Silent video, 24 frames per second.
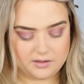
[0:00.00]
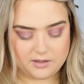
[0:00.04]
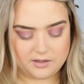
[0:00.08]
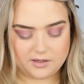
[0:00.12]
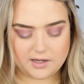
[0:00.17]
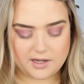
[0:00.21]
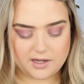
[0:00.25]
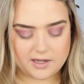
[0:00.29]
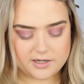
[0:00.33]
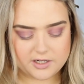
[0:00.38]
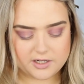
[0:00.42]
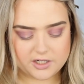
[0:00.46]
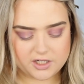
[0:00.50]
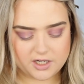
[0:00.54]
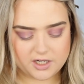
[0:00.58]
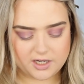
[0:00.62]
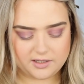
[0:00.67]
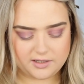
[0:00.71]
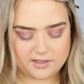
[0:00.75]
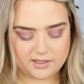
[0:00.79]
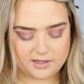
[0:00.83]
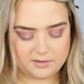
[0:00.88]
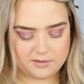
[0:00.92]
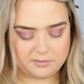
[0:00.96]
kind of
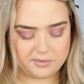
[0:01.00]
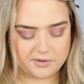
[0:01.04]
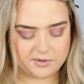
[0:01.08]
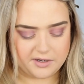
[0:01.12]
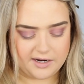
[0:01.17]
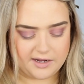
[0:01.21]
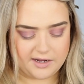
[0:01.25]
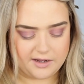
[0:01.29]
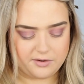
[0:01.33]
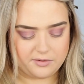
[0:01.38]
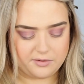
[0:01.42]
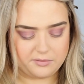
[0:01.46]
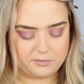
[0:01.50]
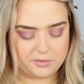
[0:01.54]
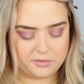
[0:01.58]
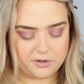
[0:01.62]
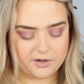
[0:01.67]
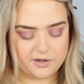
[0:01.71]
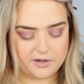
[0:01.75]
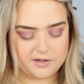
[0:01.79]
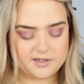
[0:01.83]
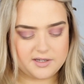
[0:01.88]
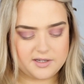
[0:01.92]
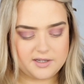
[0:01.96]
shade, like a brown
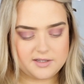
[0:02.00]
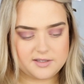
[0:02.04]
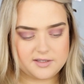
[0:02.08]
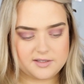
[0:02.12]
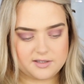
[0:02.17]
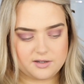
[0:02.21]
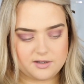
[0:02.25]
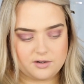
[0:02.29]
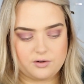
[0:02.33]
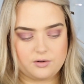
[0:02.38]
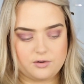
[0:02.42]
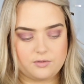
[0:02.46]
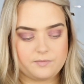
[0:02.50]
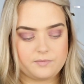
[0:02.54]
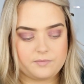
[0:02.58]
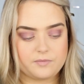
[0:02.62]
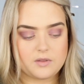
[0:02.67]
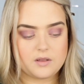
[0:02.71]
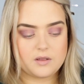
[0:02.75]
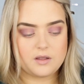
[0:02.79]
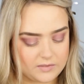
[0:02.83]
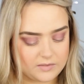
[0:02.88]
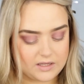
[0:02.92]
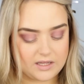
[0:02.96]
burgundy. So,
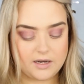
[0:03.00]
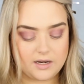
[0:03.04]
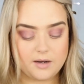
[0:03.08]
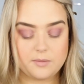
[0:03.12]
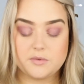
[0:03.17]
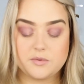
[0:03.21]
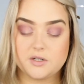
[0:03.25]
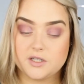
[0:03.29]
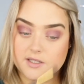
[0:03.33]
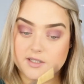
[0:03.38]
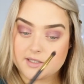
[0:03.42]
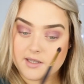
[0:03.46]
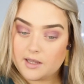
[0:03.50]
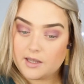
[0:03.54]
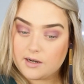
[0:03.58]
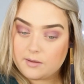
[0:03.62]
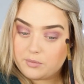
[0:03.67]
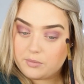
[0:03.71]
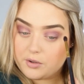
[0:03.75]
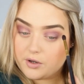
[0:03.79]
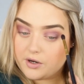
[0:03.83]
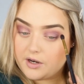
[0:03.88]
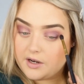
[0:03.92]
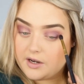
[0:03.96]
and I'm just kind
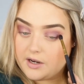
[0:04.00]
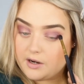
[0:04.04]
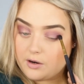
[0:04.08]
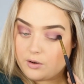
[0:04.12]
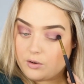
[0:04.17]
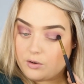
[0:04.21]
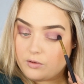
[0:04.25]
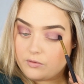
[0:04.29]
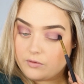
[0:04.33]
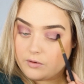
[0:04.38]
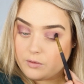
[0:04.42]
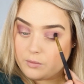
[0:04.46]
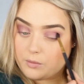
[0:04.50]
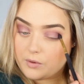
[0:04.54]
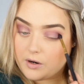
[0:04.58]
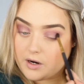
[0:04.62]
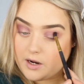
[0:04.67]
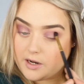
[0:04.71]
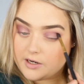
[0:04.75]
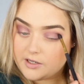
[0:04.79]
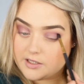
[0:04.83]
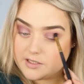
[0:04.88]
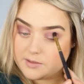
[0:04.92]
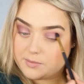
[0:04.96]
of putting it over where
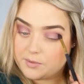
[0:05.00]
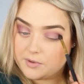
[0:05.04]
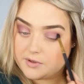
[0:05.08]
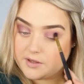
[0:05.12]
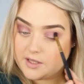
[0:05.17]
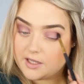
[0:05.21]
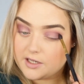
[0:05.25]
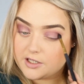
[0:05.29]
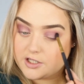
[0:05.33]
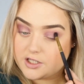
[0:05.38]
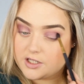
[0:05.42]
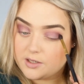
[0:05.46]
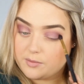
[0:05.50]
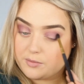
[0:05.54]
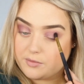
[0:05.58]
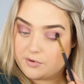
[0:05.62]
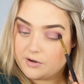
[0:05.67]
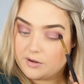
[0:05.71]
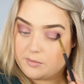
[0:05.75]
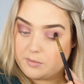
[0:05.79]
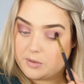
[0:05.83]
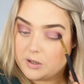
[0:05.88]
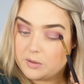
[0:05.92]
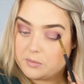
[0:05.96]
I just put that
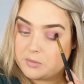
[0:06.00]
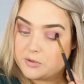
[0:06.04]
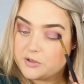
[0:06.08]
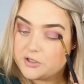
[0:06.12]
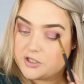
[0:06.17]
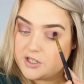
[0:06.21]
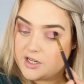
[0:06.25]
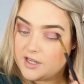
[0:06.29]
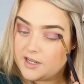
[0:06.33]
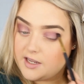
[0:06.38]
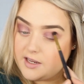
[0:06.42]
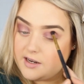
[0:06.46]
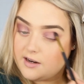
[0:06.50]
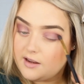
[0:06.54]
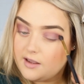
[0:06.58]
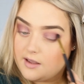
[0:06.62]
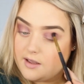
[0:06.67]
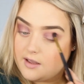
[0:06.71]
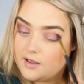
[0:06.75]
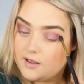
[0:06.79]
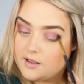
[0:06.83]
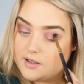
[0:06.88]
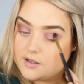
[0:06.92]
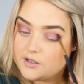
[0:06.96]
shimmery purple shade,
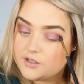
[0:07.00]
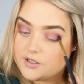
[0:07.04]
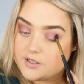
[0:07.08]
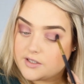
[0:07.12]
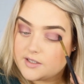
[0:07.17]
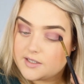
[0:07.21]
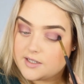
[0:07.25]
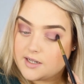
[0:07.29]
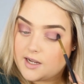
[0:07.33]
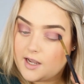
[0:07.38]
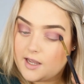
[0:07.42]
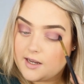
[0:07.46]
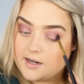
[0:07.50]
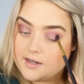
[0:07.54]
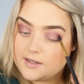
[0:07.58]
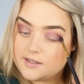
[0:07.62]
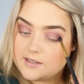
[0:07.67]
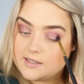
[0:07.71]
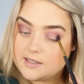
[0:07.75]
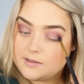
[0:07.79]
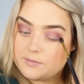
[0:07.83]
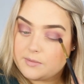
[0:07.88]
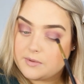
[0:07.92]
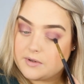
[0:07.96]
just to kind of
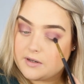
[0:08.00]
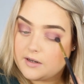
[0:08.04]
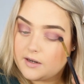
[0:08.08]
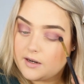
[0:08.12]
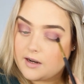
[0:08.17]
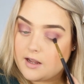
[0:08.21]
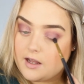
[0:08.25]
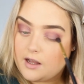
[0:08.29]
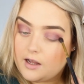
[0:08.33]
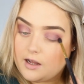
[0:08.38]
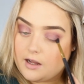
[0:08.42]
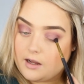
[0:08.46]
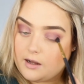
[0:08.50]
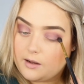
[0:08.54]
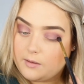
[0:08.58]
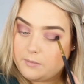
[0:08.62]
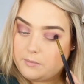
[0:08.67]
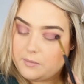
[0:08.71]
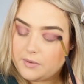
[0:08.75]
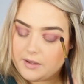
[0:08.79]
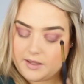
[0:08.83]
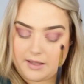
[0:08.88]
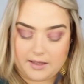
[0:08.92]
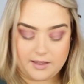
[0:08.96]
deepen it
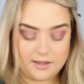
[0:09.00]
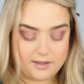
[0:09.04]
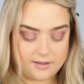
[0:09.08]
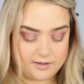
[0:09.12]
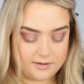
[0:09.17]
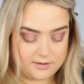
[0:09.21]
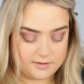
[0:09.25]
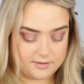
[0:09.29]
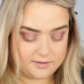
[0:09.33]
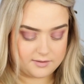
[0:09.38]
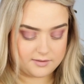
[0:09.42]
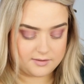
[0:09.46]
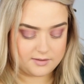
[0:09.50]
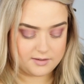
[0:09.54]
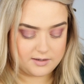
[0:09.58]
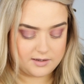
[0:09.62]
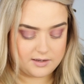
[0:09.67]
up and